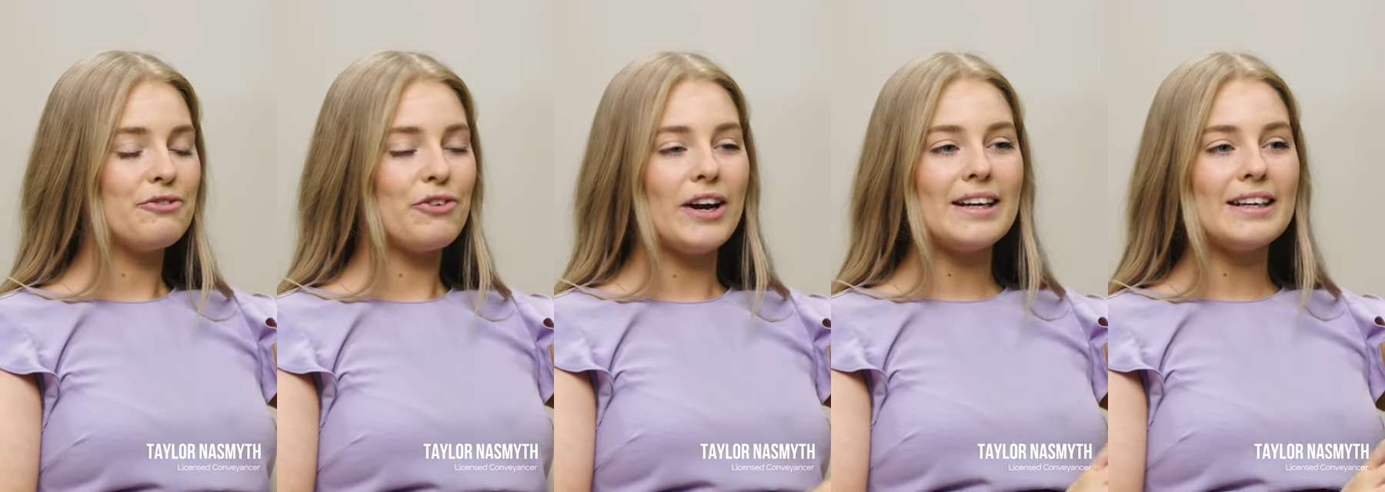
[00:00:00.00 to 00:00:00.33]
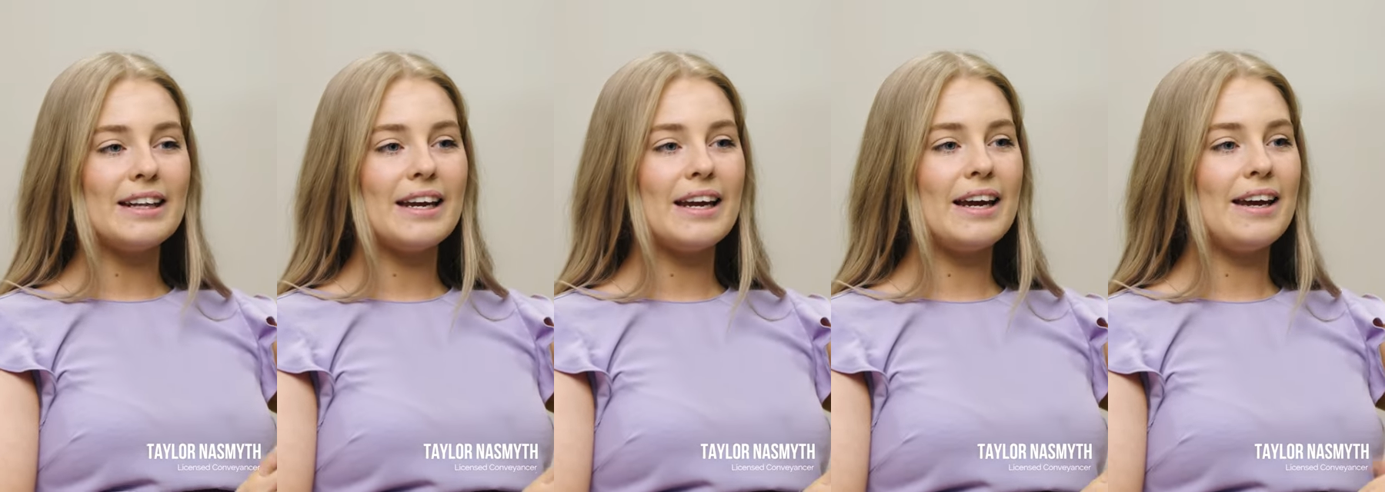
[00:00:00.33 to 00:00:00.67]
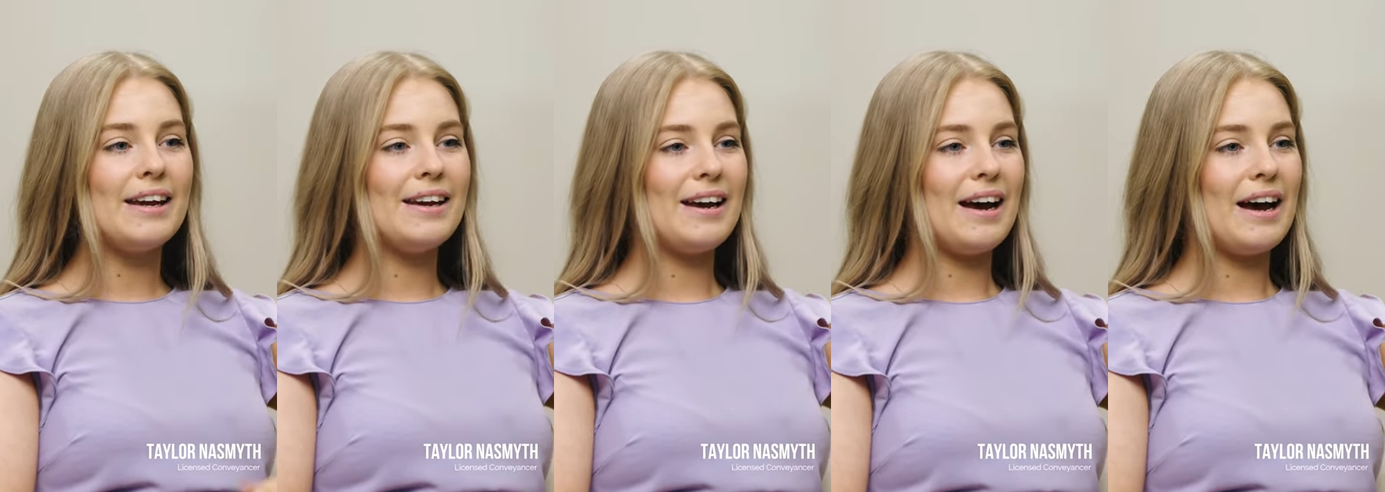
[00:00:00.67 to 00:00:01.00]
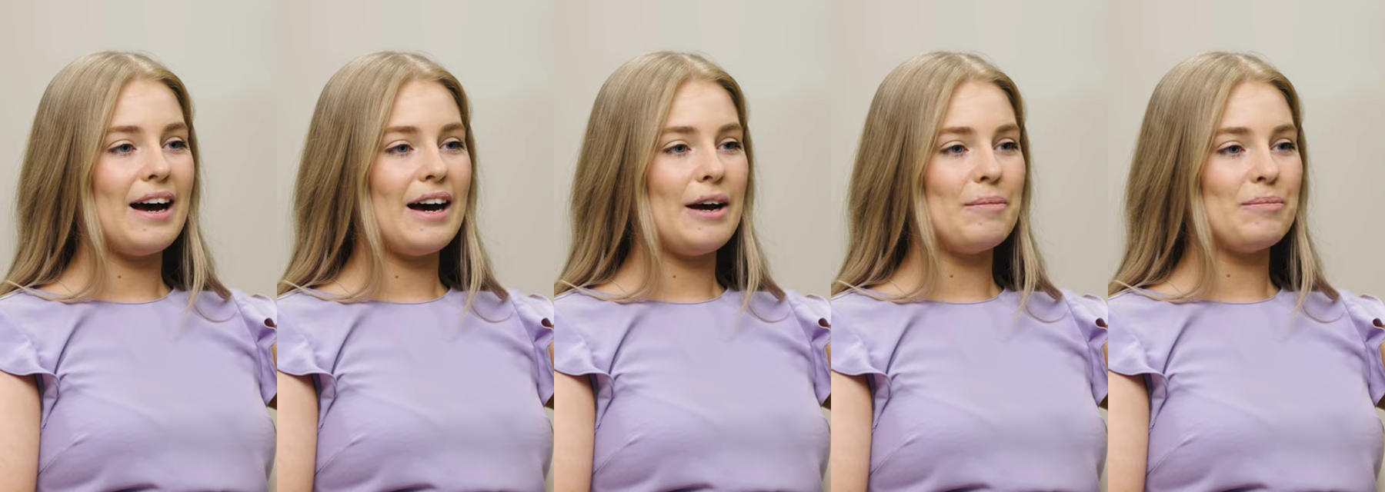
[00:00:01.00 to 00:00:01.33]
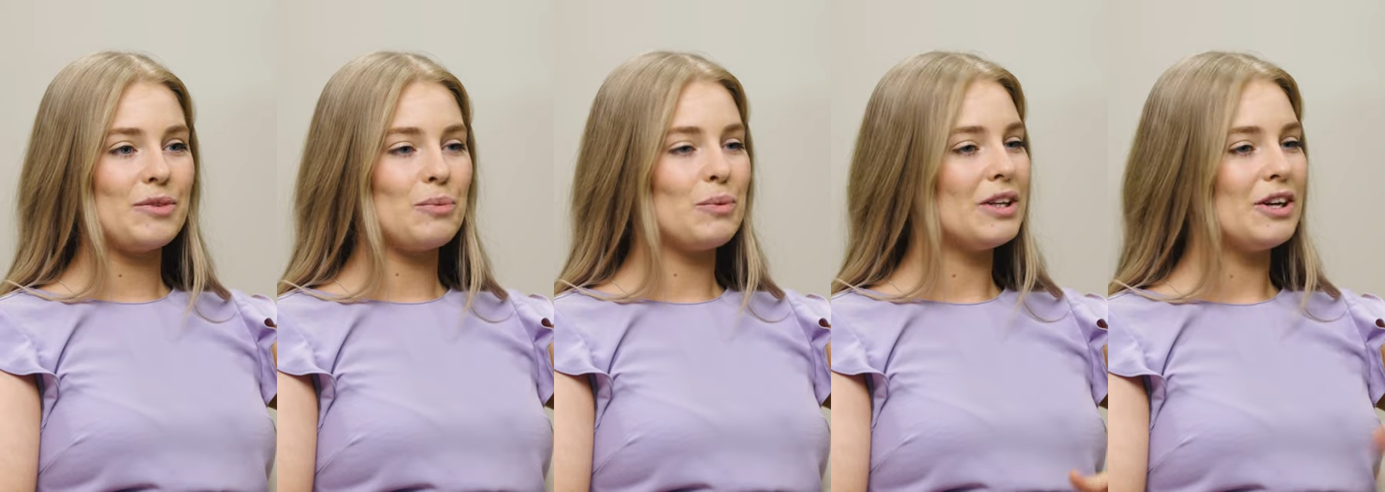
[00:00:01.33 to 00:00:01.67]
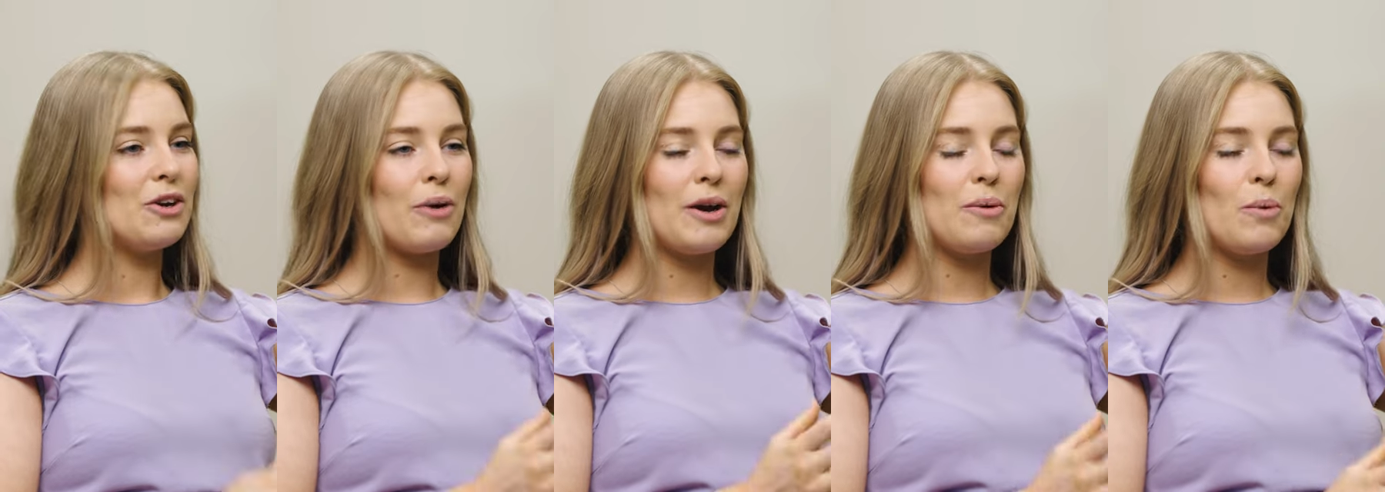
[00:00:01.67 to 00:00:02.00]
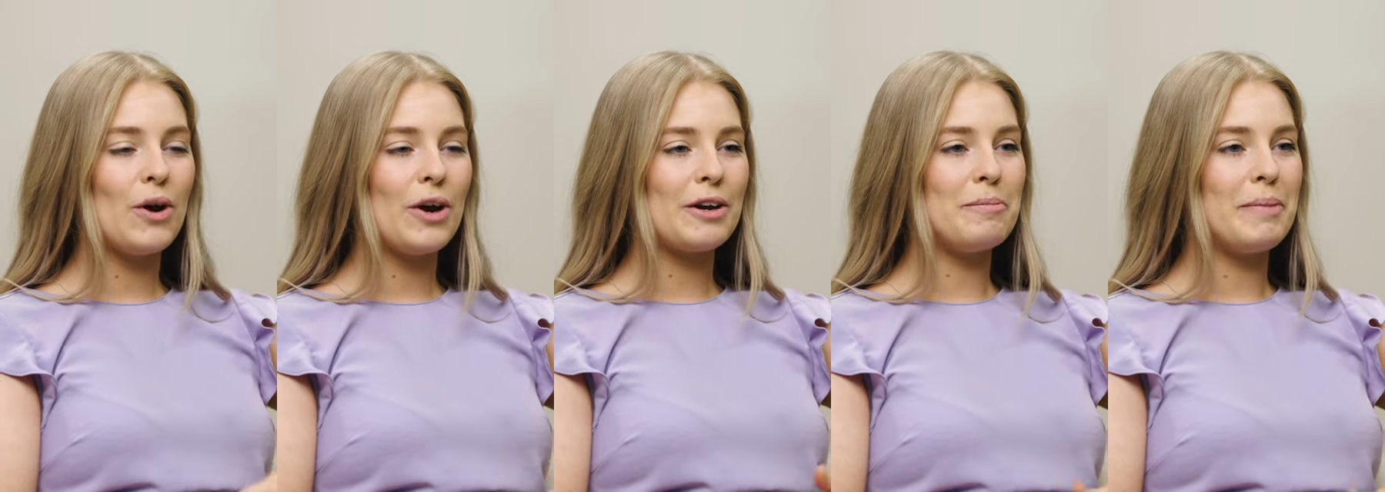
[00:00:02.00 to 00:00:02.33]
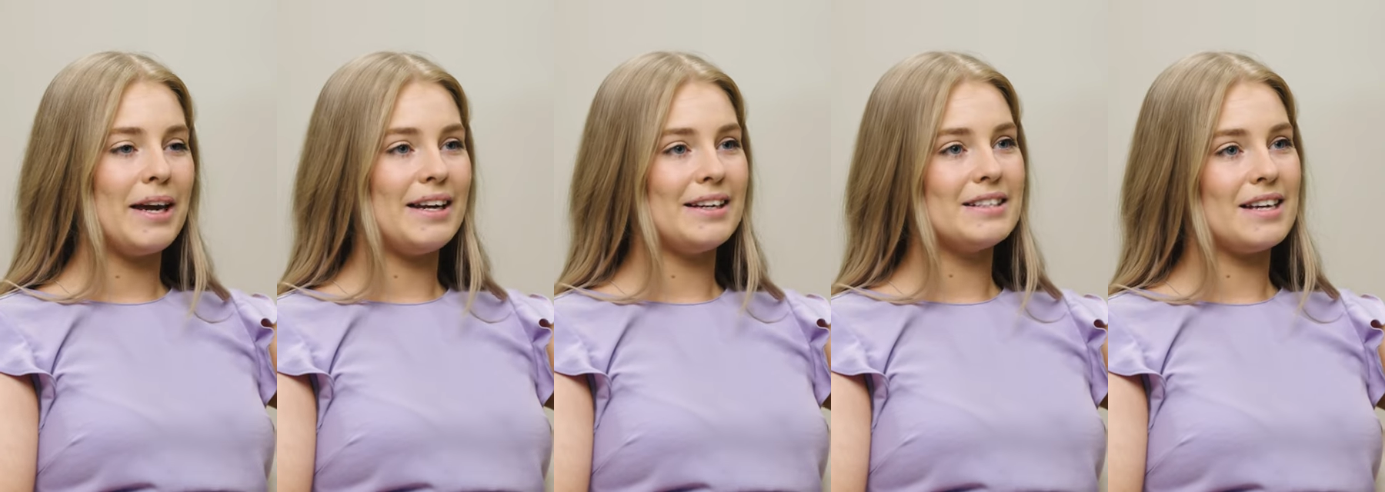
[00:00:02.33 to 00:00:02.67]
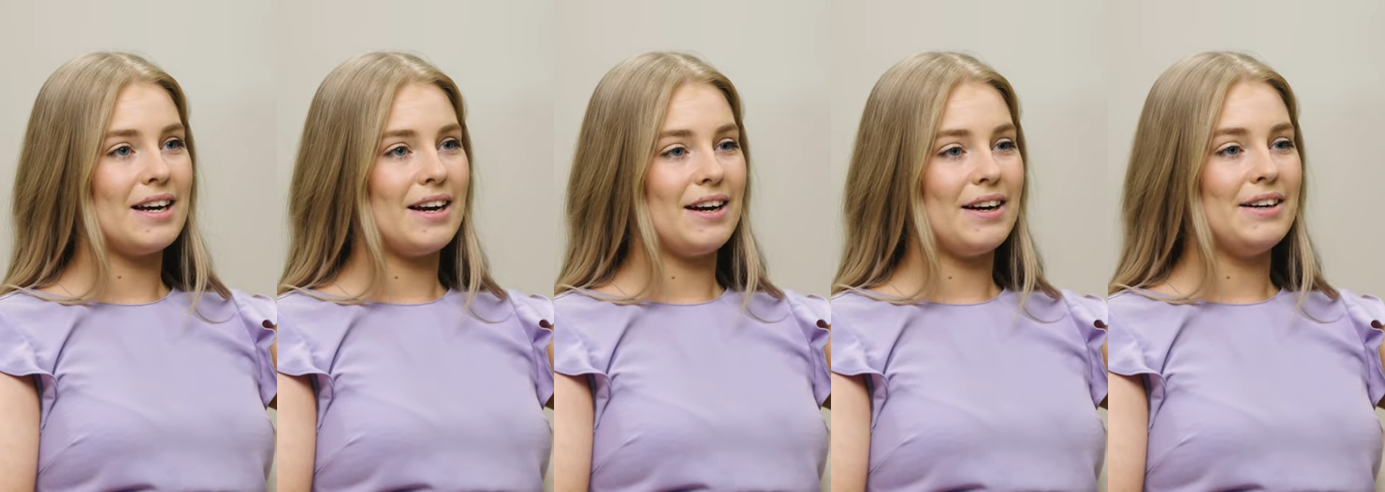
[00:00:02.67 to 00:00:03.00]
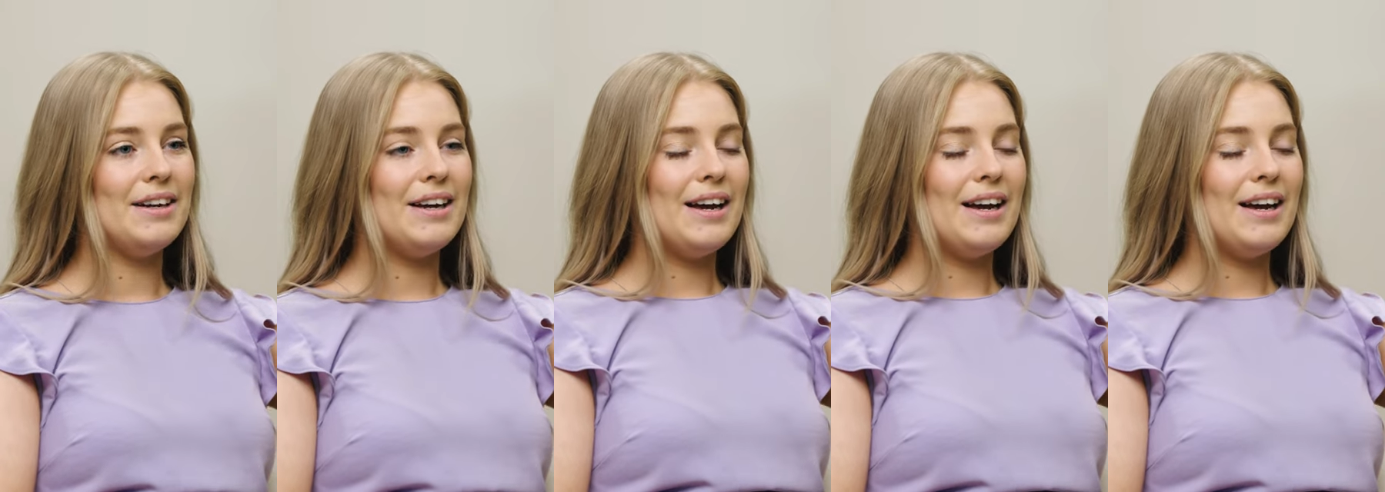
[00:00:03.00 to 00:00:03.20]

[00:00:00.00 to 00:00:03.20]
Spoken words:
friendly, really great work banter.